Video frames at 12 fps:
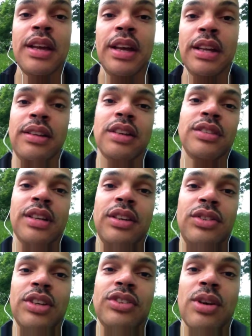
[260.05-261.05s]
it does not
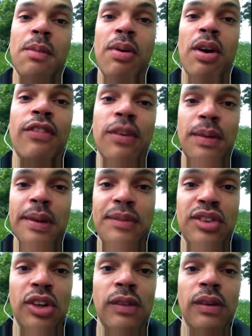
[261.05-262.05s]
exist apart from the
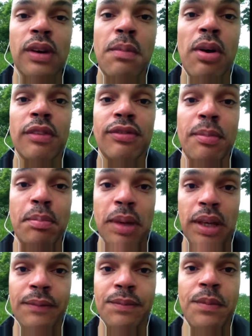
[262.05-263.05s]
observer, apart from
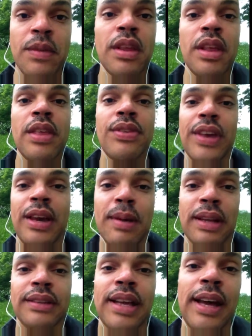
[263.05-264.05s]
me. Think
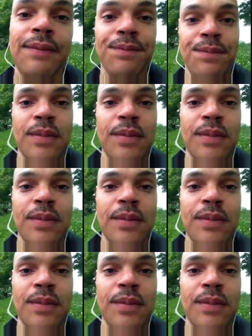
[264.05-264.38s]
about that.